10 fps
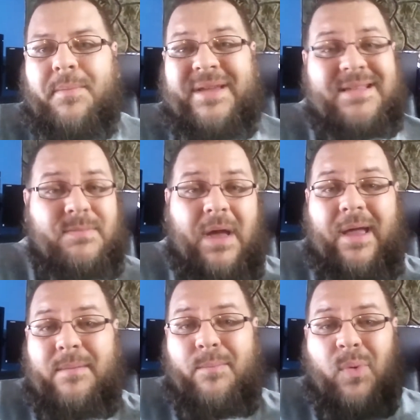Because of
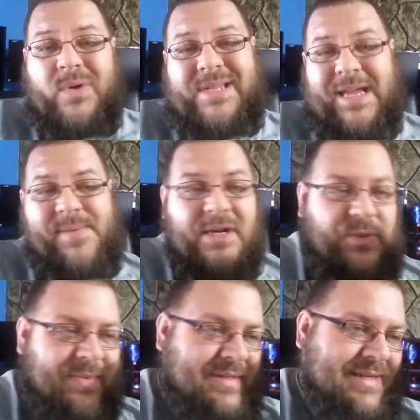my poor time
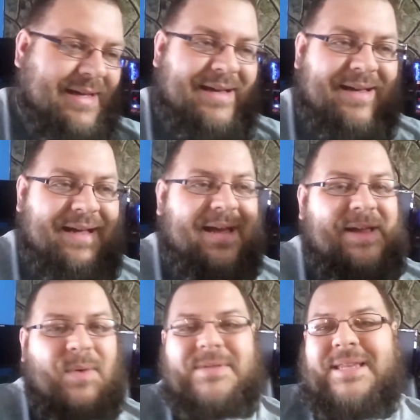management, uh,
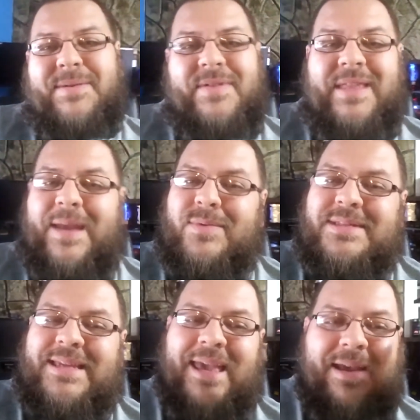I wasn't even able
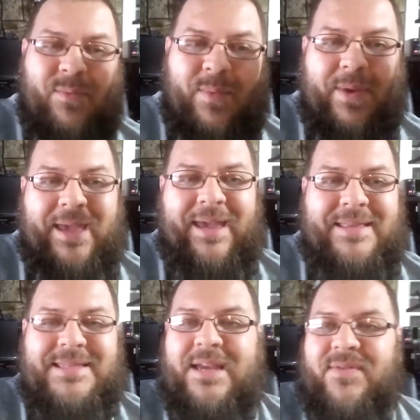to get
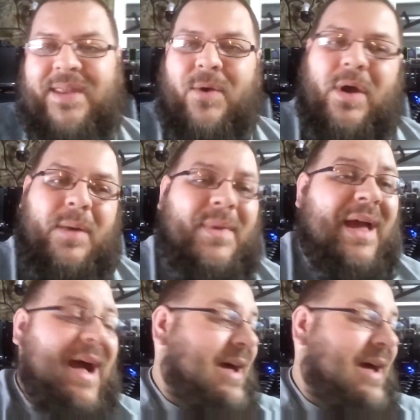a tech video up.